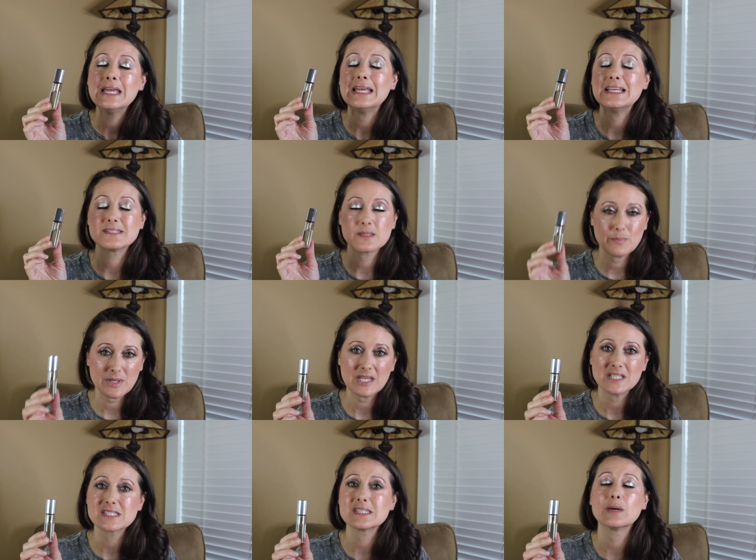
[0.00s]
is a
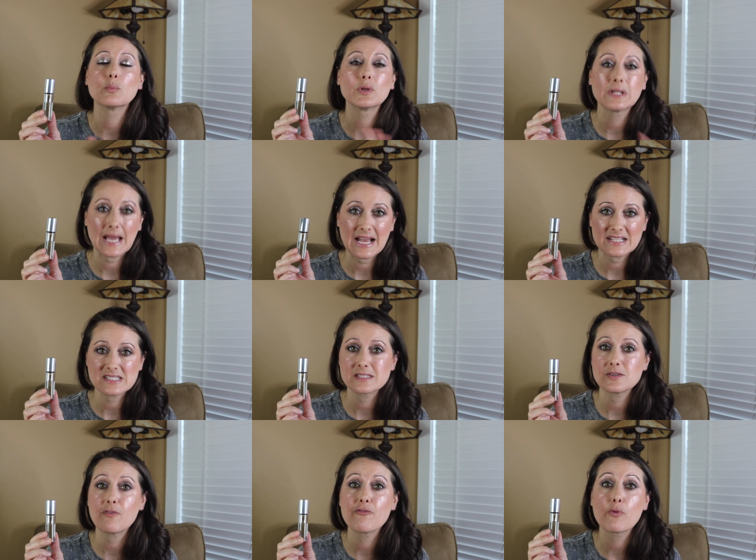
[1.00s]
beast. It will
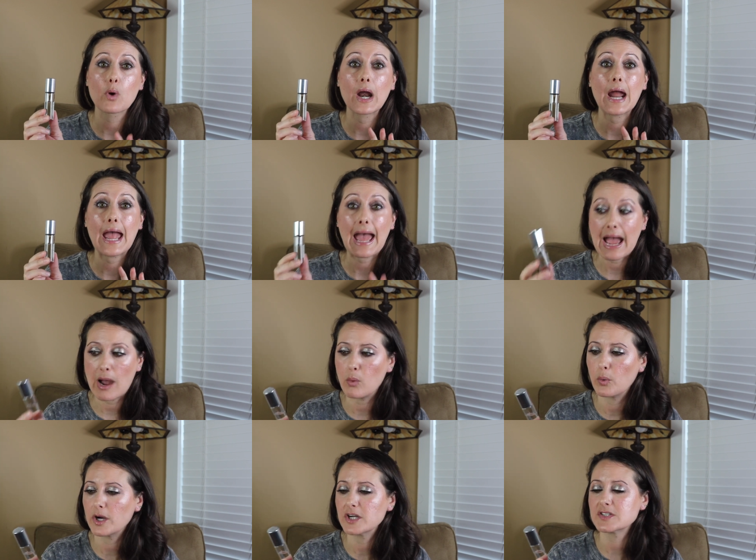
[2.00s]
last for
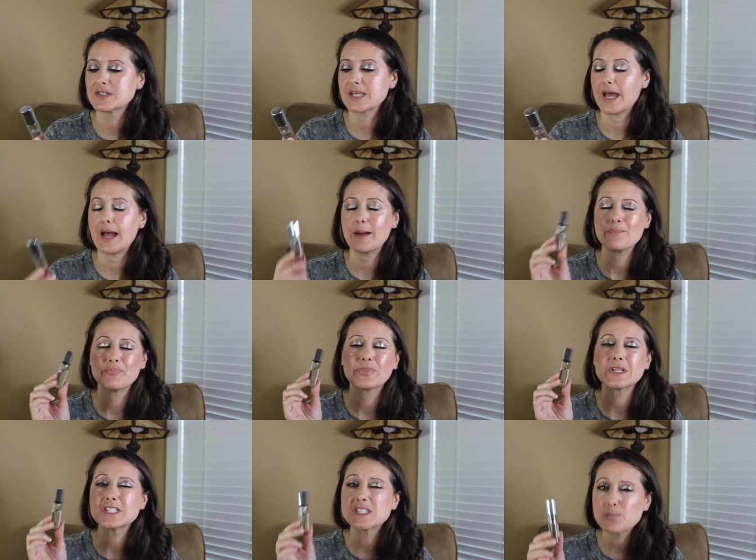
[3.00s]
hours. Um,
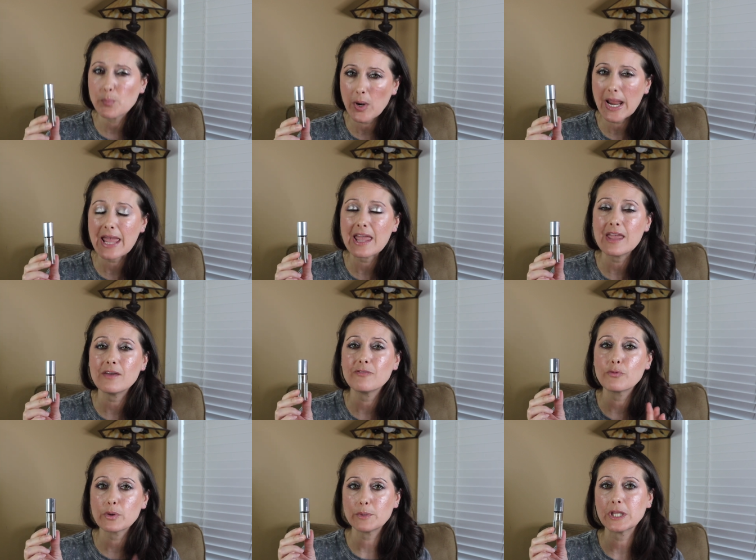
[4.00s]
the spray
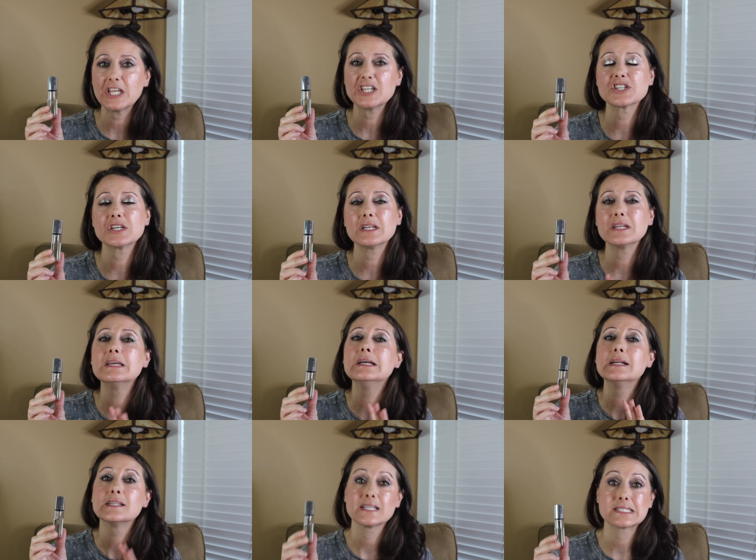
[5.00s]
formulation
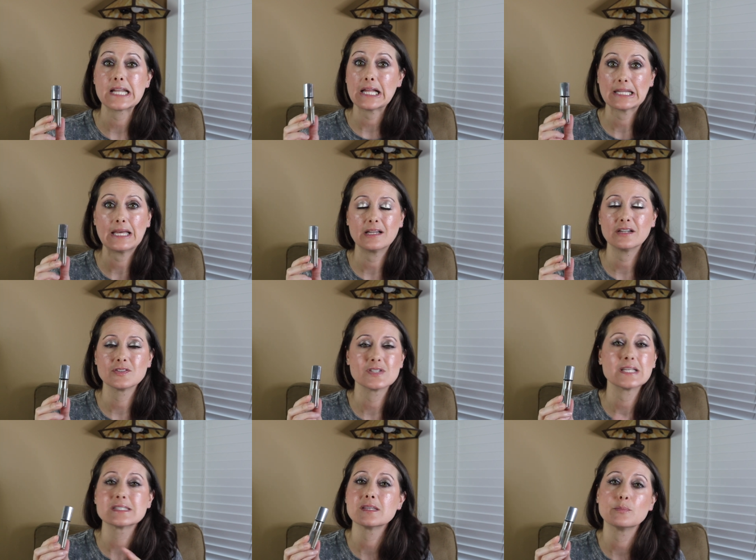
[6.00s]
does not
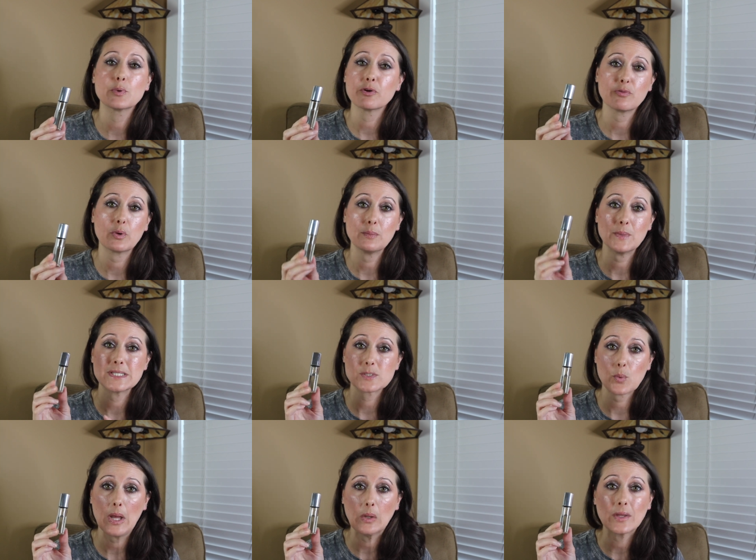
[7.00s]
doesn't perform as
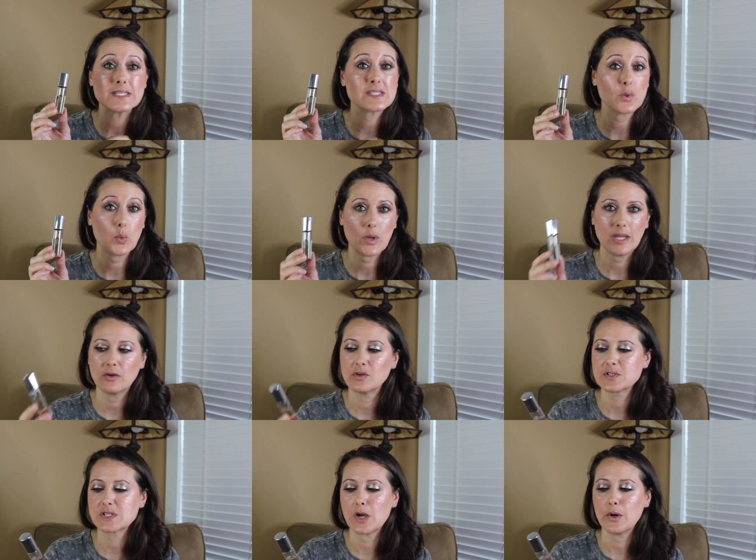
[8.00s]
well as the oil.
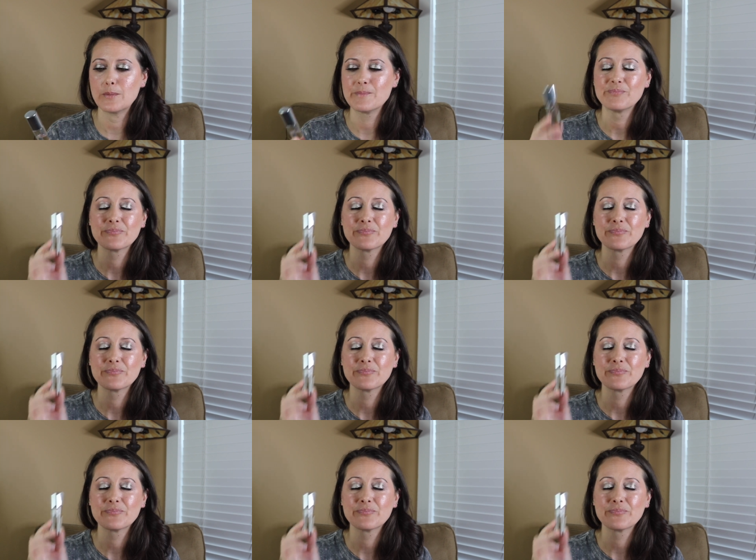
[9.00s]
So